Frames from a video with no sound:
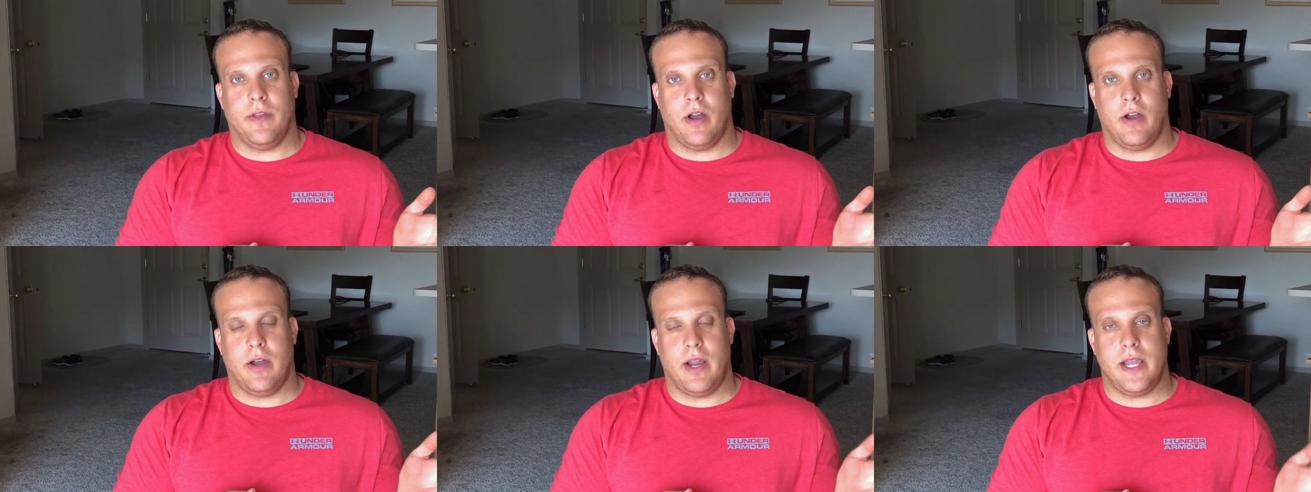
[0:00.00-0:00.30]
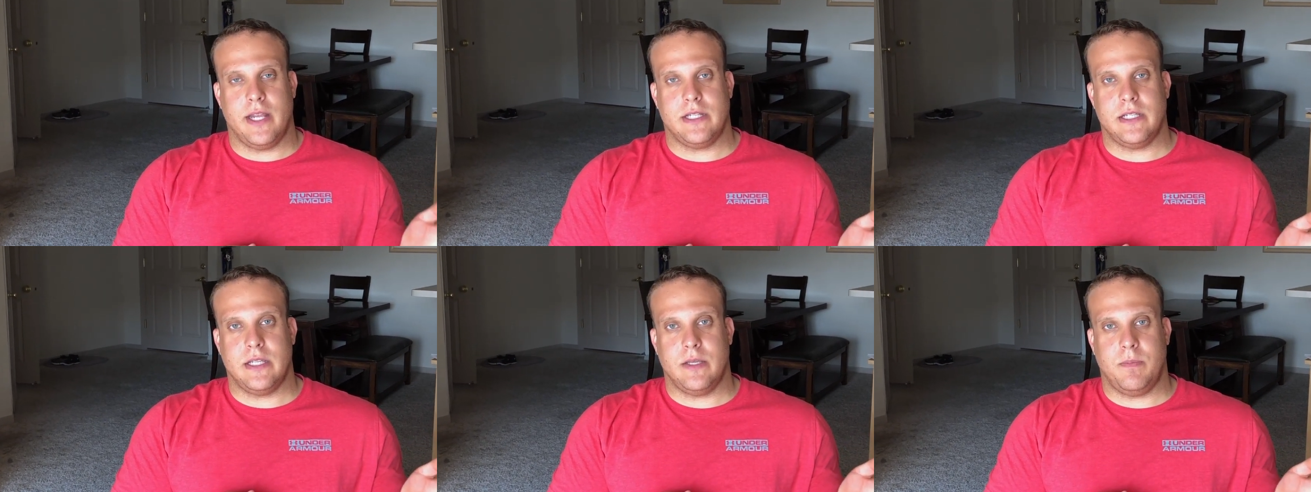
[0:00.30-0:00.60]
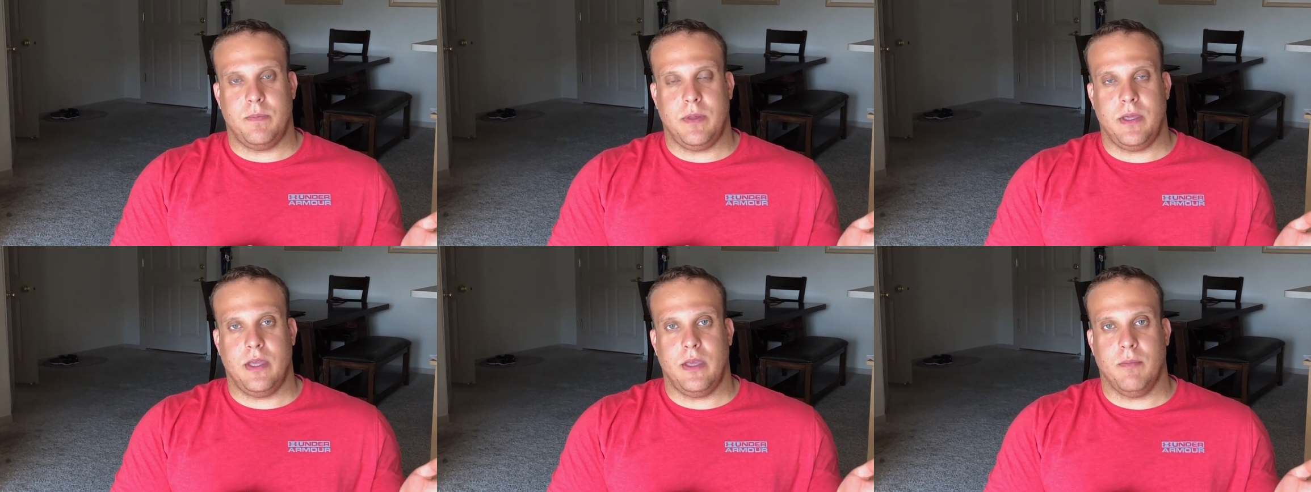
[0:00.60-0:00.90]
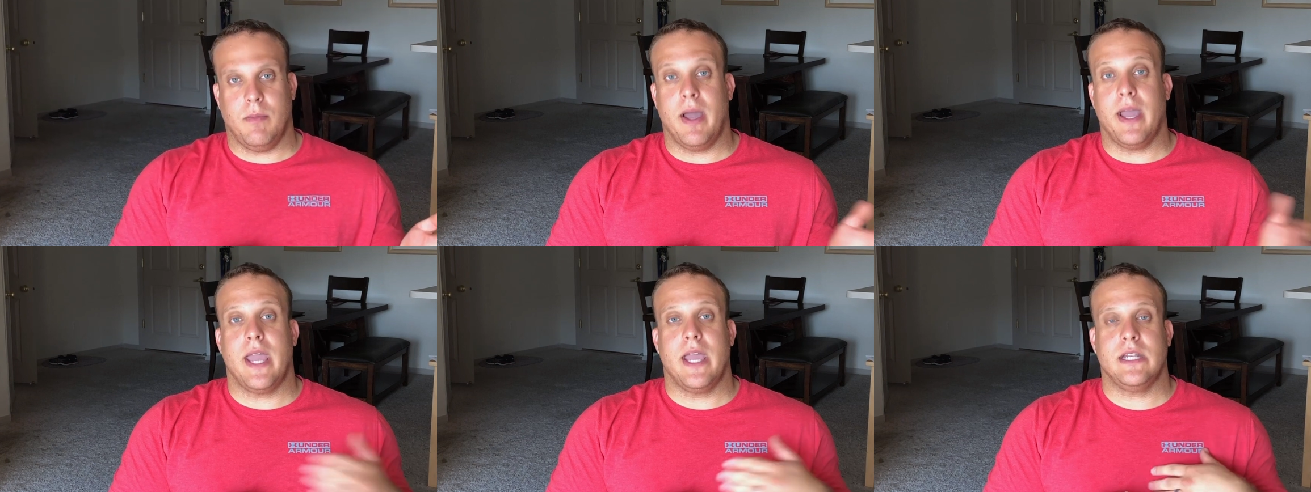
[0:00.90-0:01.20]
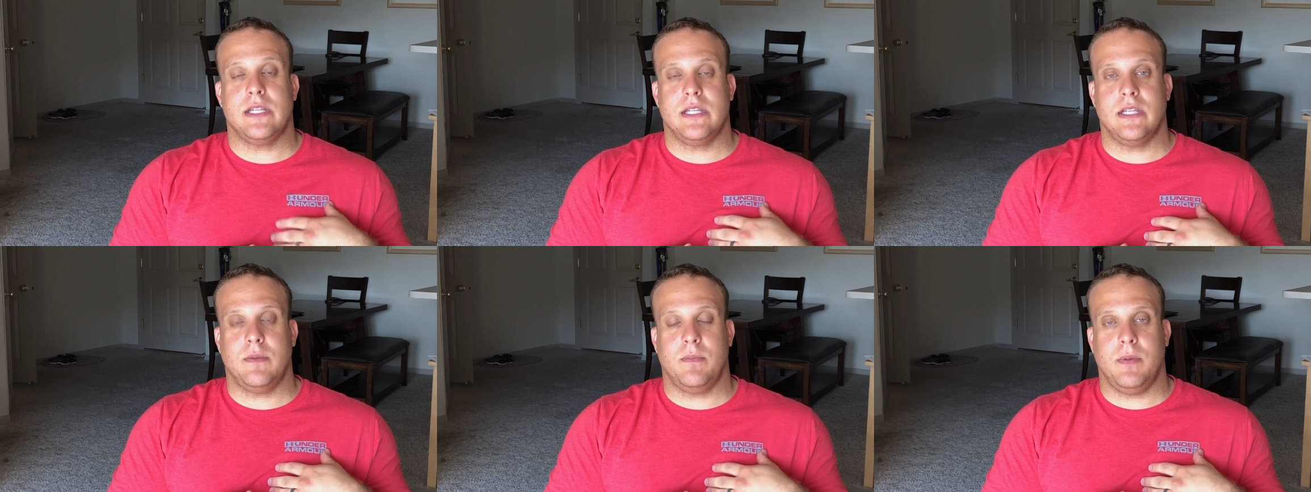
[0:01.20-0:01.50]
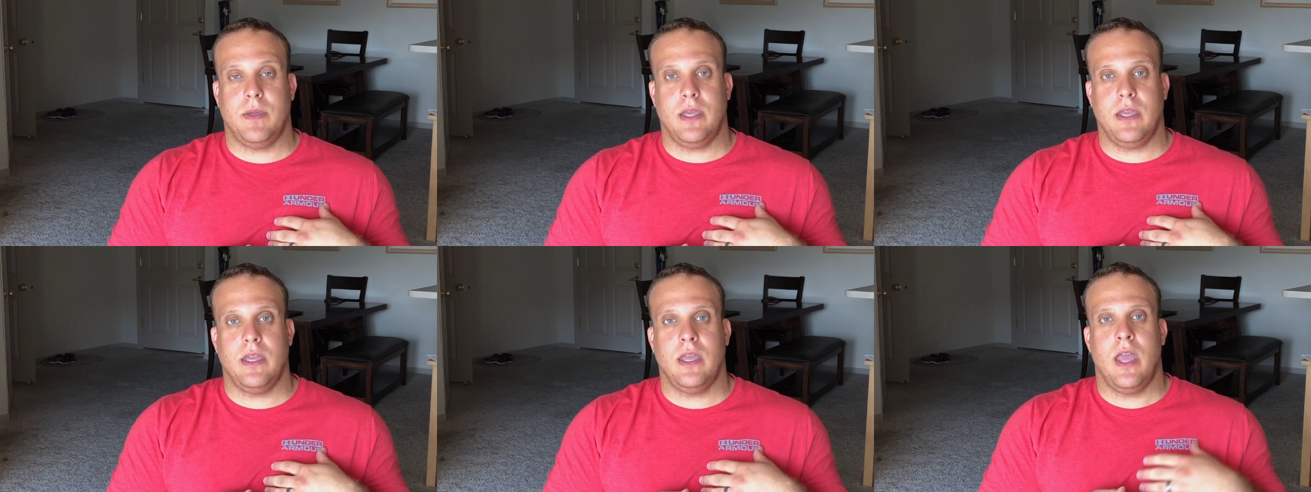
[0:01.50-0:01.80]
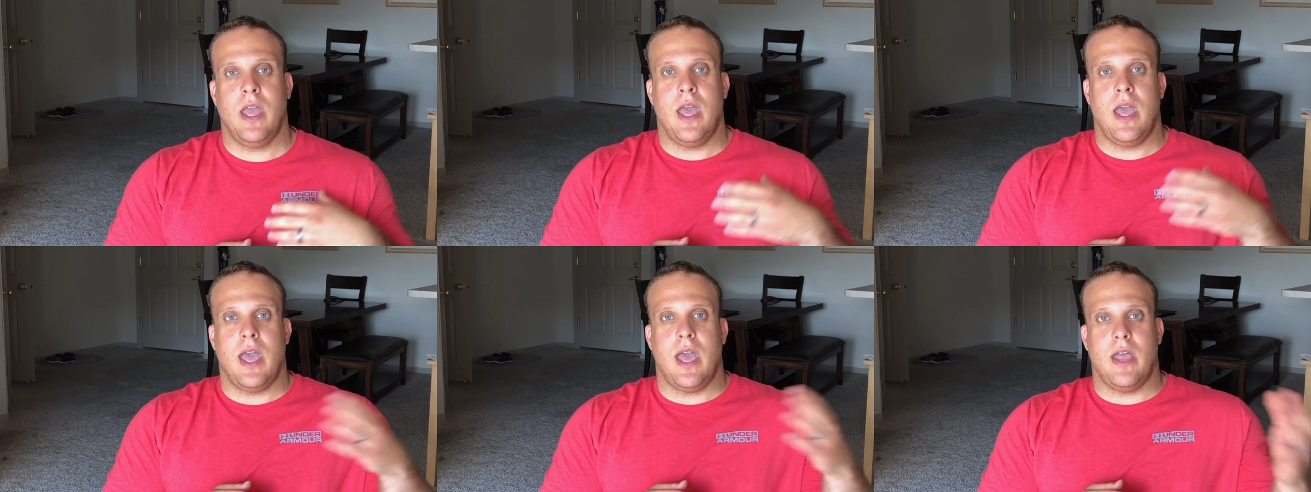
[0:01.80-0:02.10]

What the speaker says: my ATP,